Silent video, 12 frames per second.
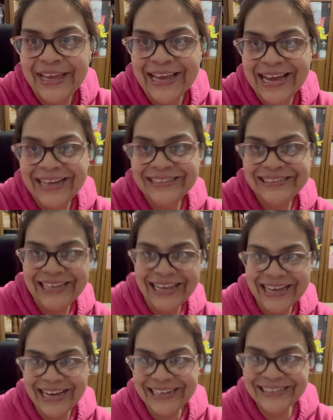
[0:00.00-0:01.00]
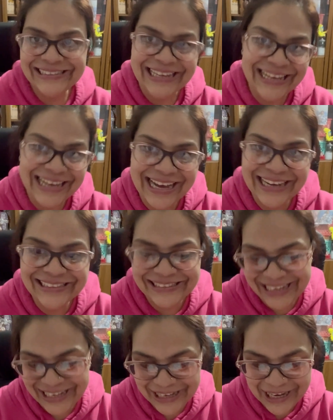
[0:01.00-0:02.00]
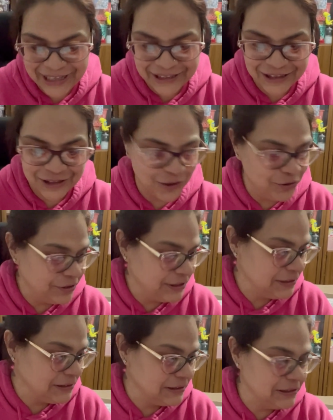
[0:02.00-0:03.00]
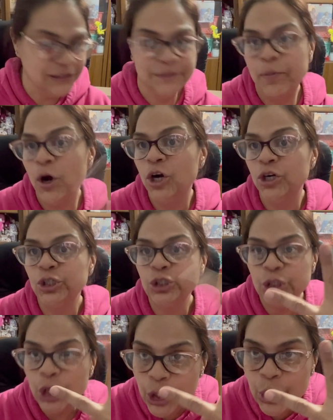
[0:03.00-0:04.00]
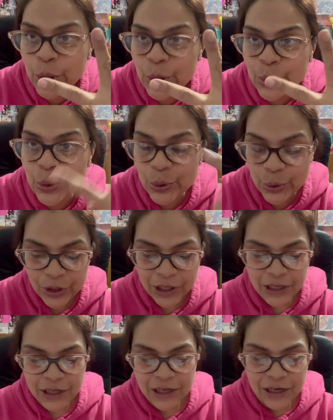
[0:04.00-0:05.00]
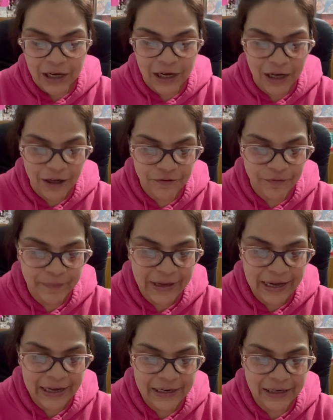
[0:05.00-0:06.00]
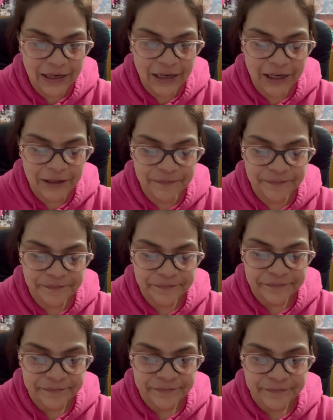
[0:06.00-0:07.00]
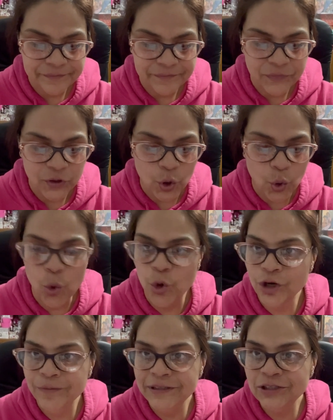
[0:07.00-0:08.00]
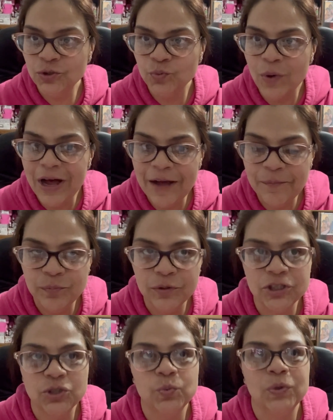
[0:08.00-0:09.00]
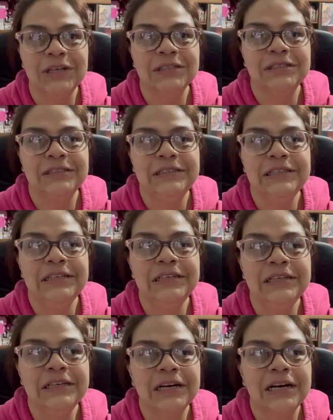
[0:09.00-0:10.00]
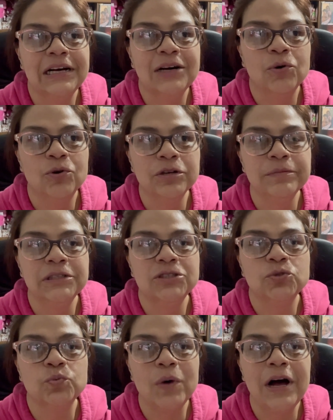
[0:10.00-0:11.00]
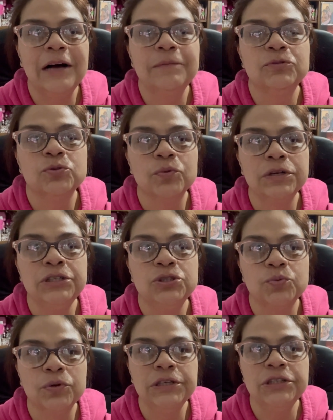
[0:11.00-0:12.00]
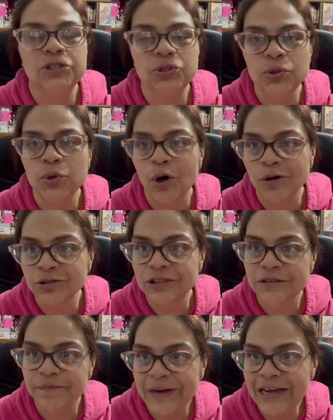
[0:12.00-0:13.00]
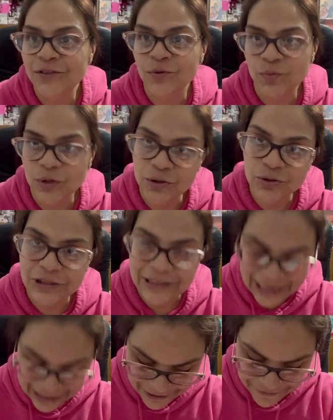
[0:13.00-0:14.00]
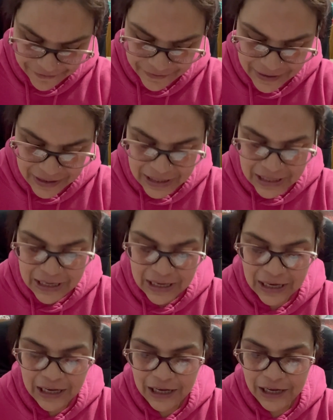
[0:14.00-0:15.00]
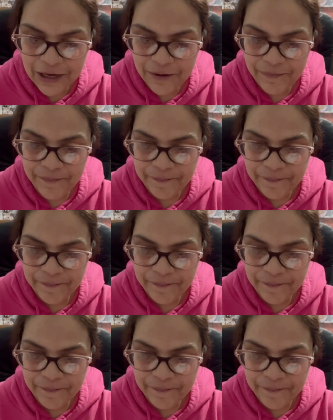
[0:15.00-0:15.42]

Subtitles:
Hey guys. So this is part two of my ornament swap, which was the ornament swap 2022 hosted by The Rose Life. I